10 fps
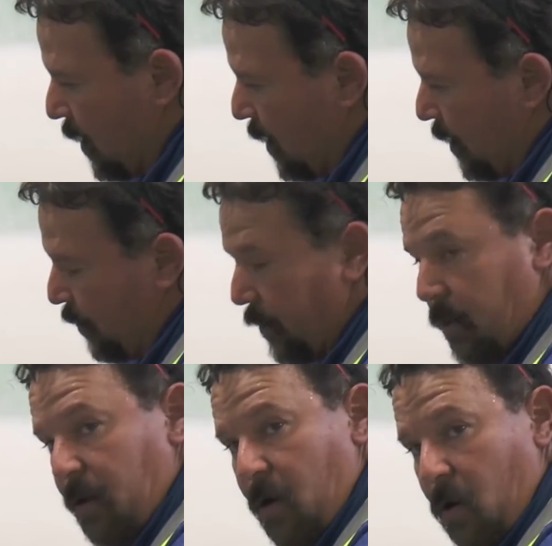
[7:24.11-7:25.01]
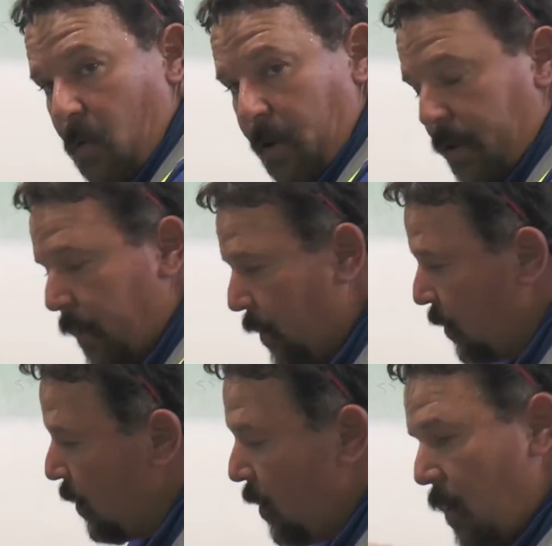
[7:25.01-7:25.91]
air over
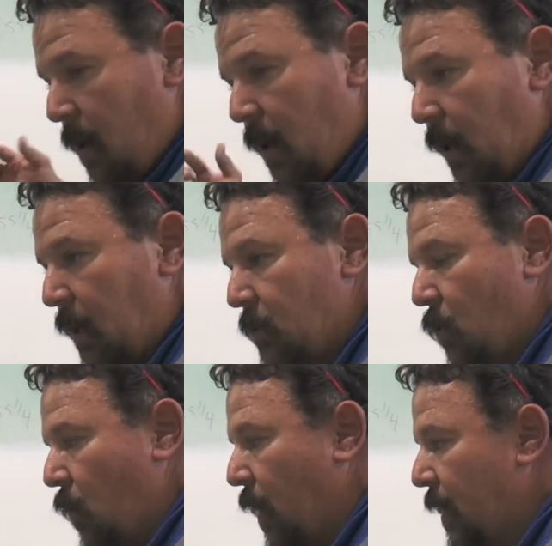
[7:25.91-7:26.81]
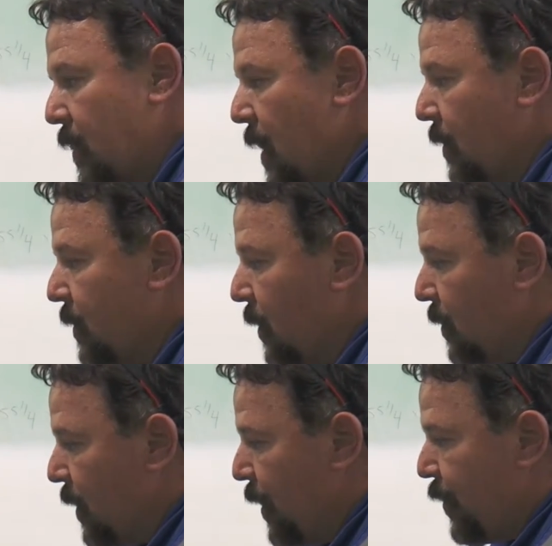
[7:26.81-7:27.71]
here, and it's gonna inject
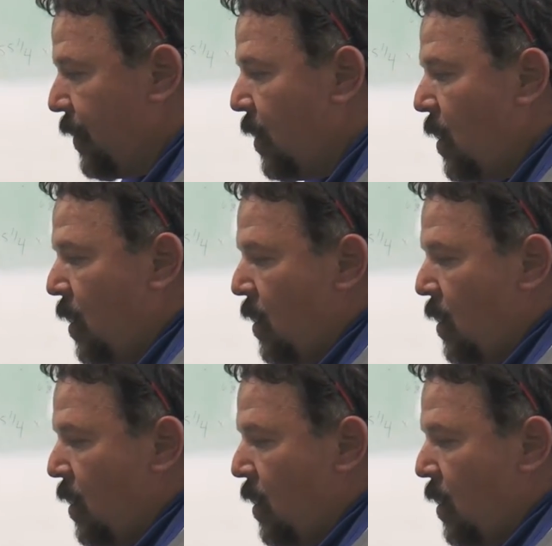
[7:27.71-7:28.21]
the air